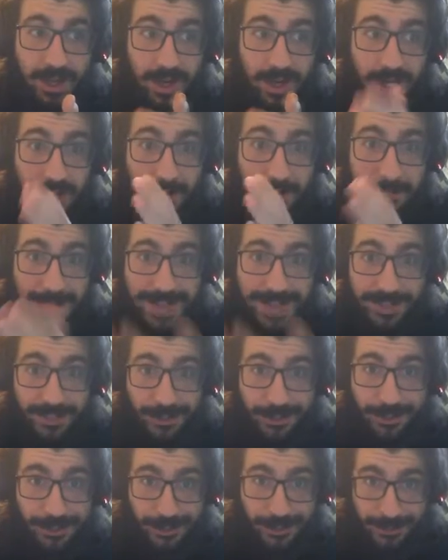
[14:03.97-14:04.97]
a
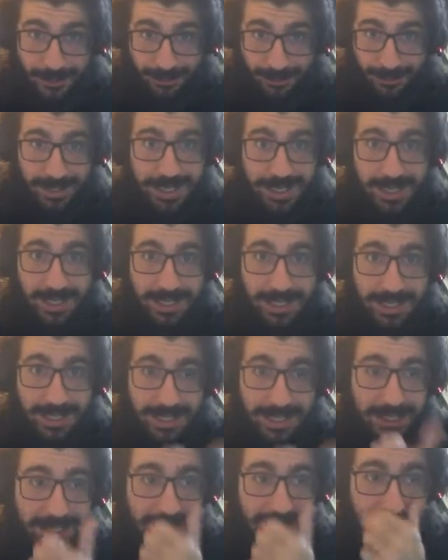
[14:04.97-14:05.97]
master's degree
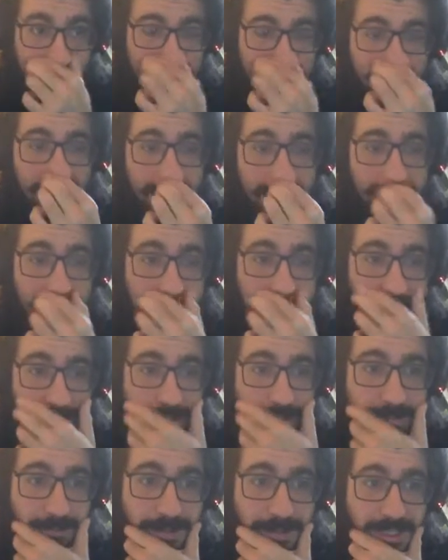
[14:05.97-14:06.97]

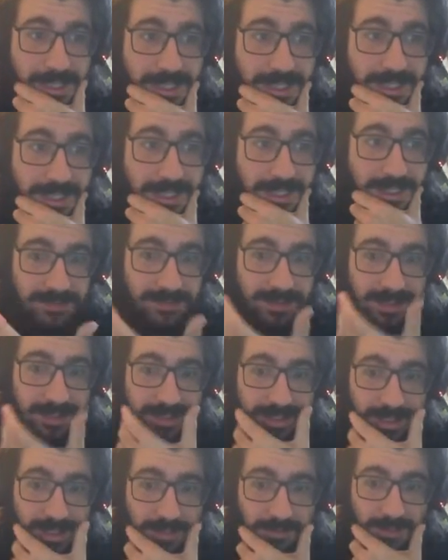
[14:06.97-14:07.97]
would be
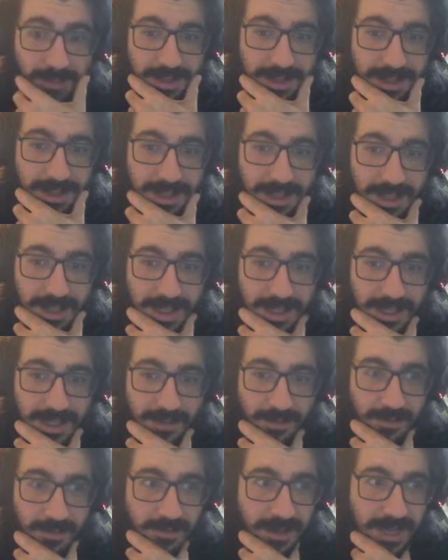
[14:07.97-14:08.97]
someone that you
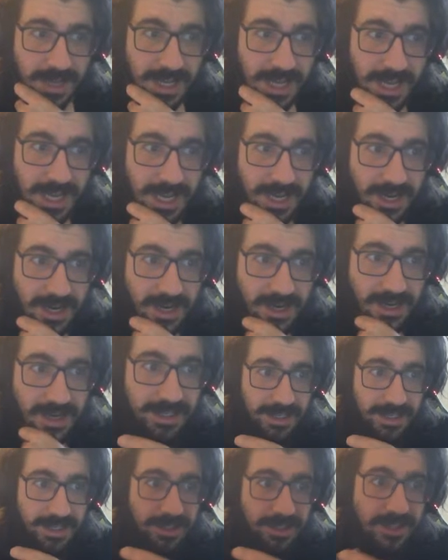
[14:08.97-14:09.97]
would want to hire.
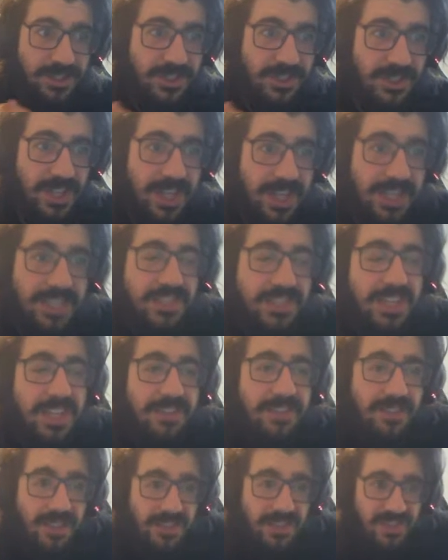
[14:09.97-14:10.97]
There's just not it's not
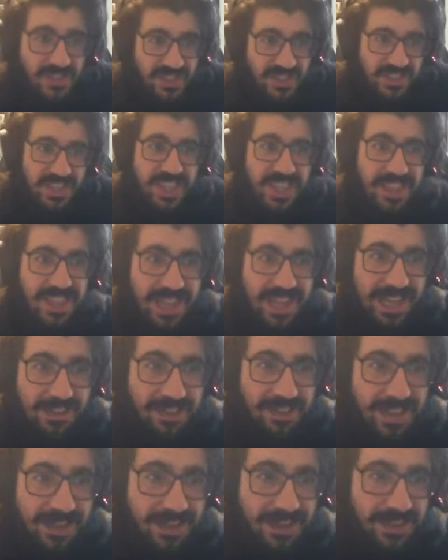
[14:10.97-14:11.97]
even there's just nothing out
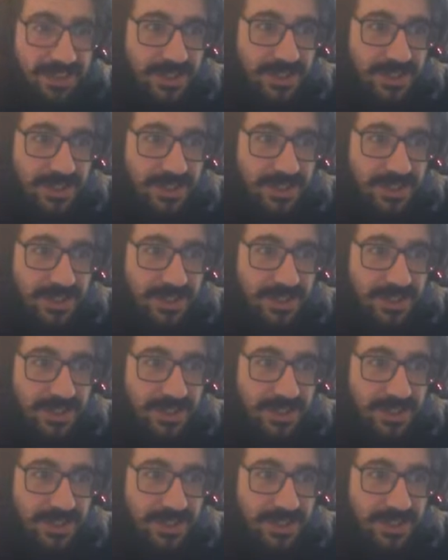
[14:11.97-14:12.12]
there. There's